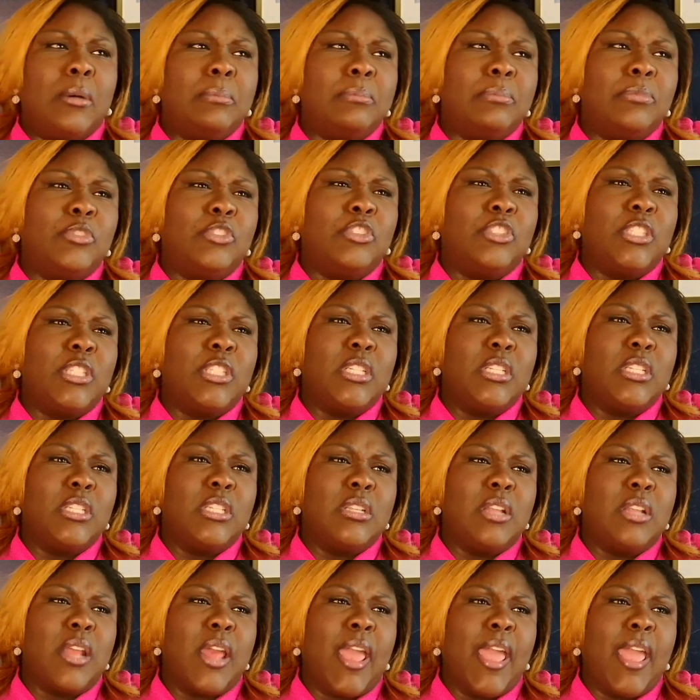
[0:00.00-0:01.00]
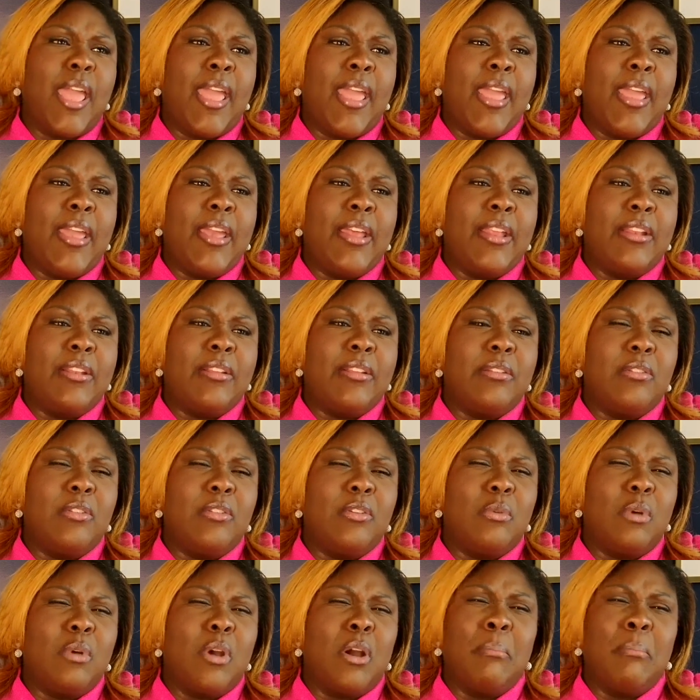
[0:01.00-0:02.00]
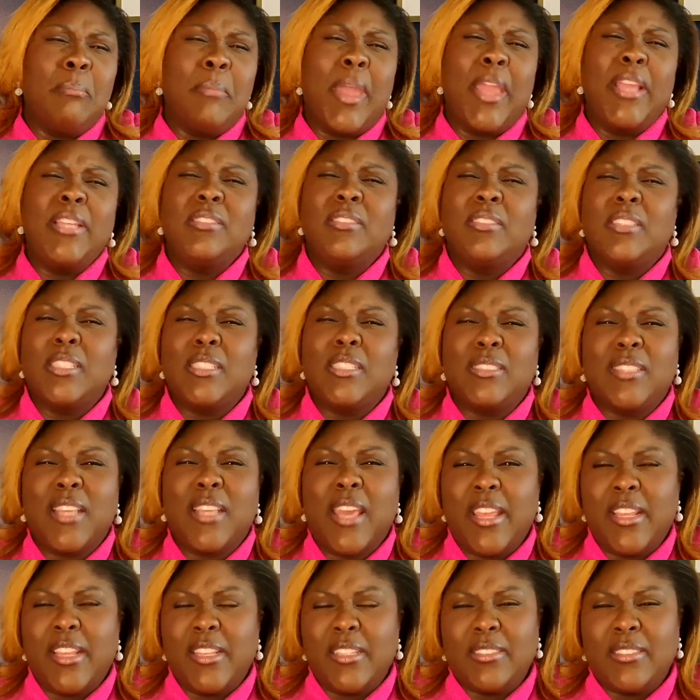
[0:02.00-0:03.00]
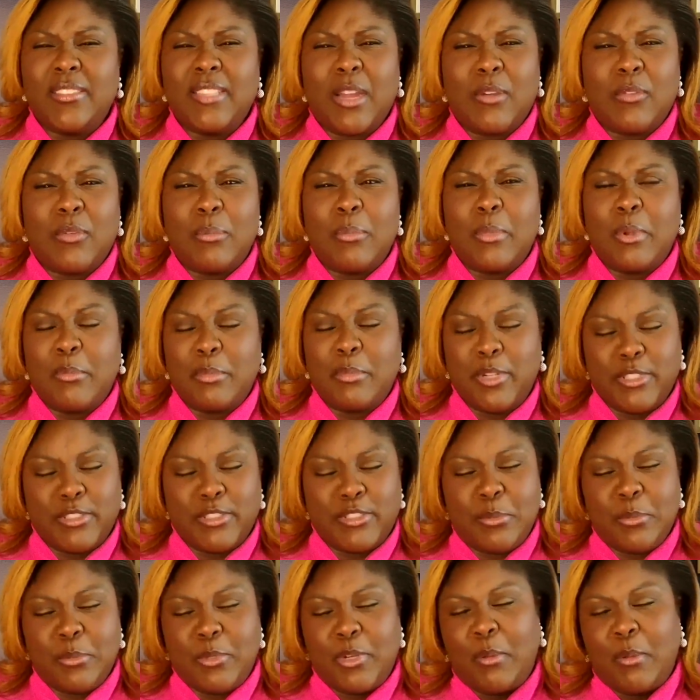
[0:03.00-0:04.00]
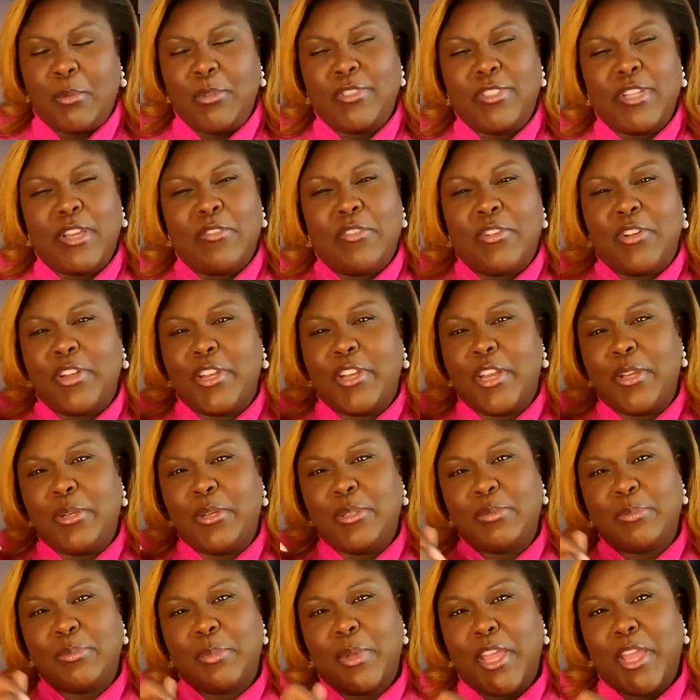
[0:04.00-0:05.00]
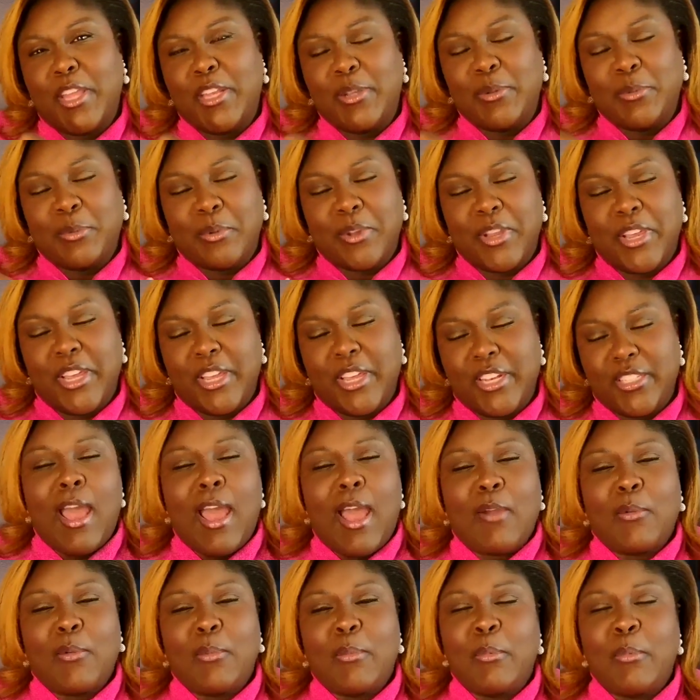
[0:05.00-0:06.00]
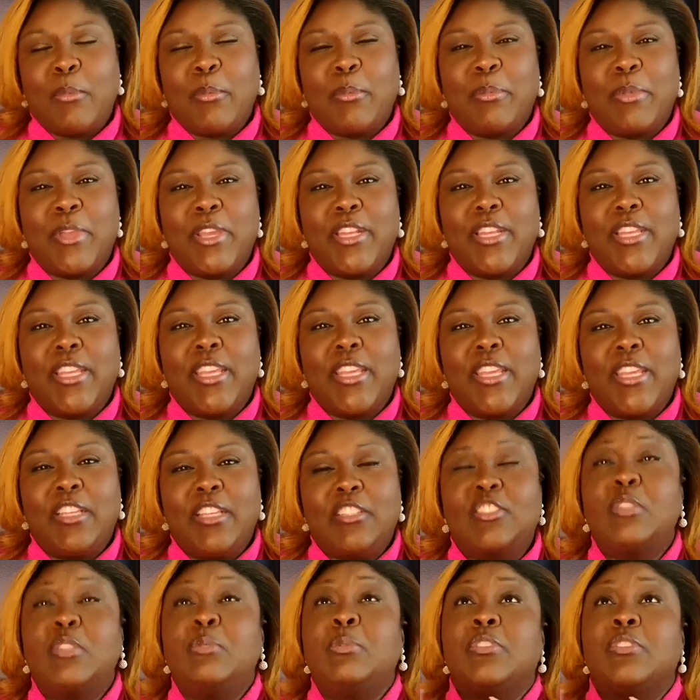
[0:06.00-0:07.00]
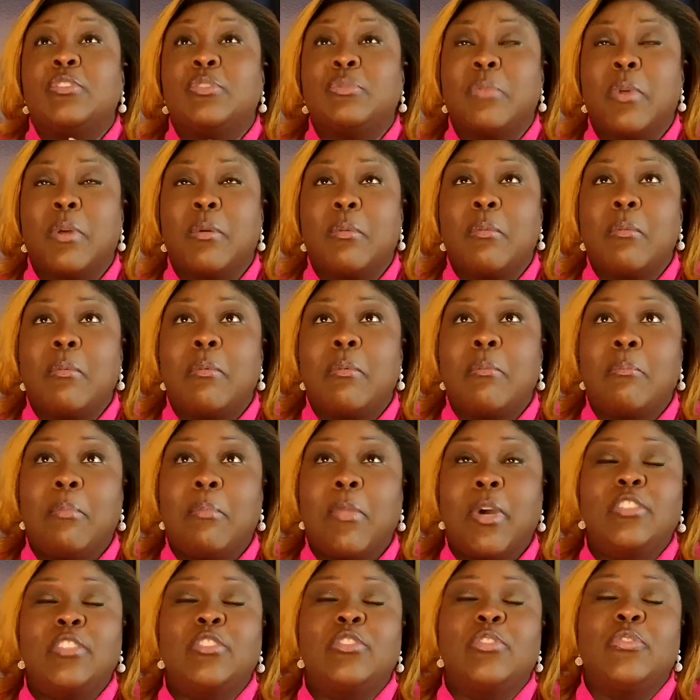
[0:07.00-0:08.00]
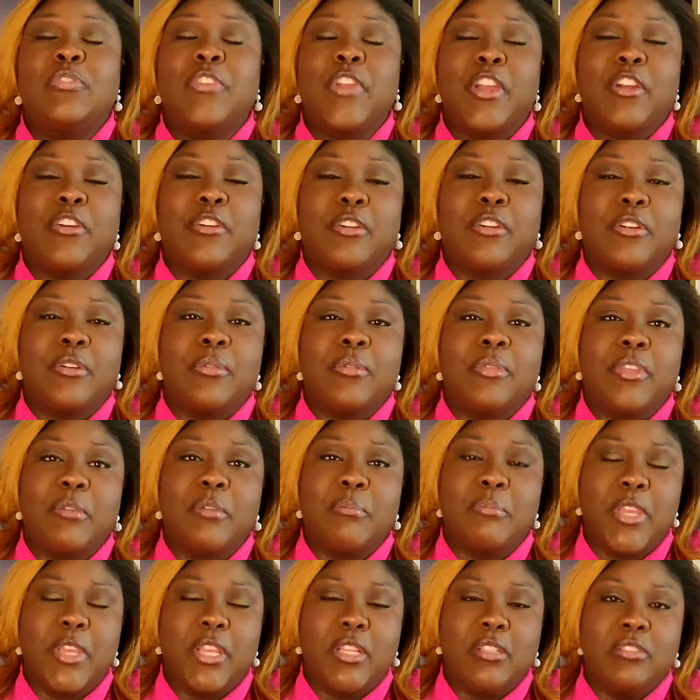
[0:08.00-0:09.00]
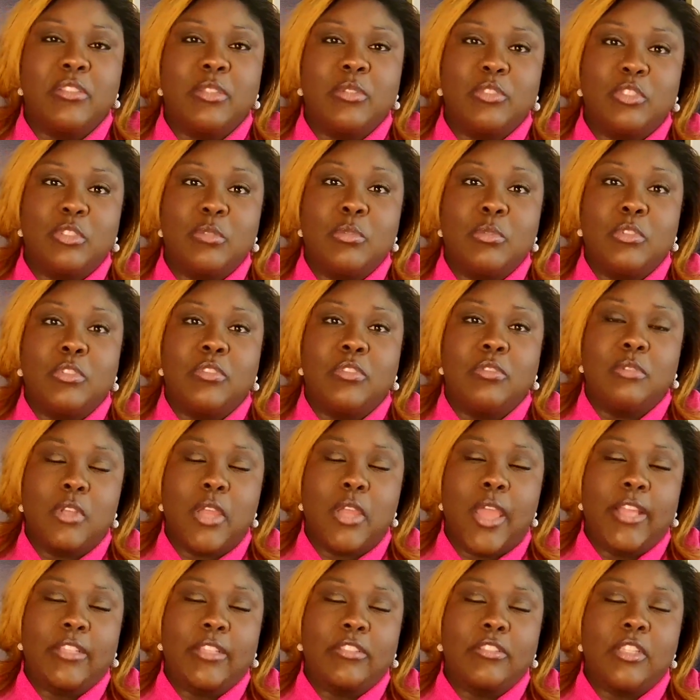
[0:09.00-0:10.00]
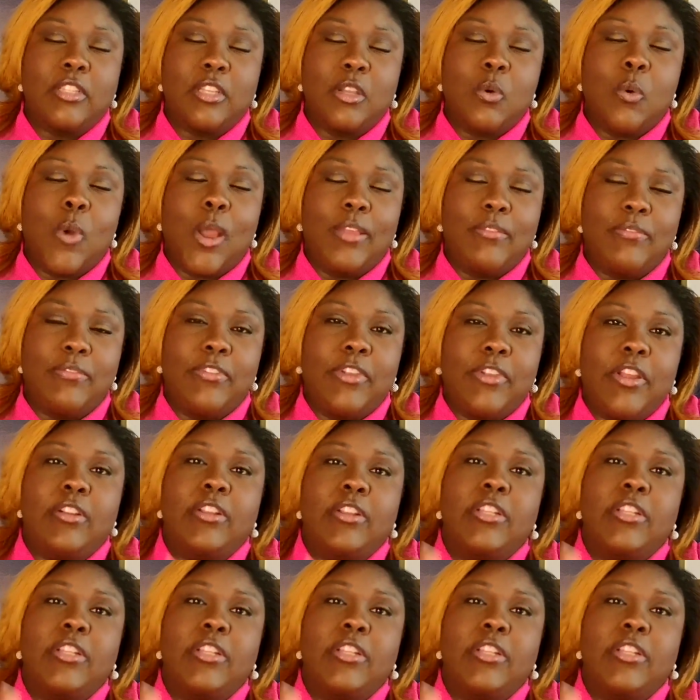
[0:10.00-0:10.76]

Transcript: She had amazing taste. I remember that she would always have her nails painted red. I remember being a kid. She was much fairer than me. So she was actually quite fair.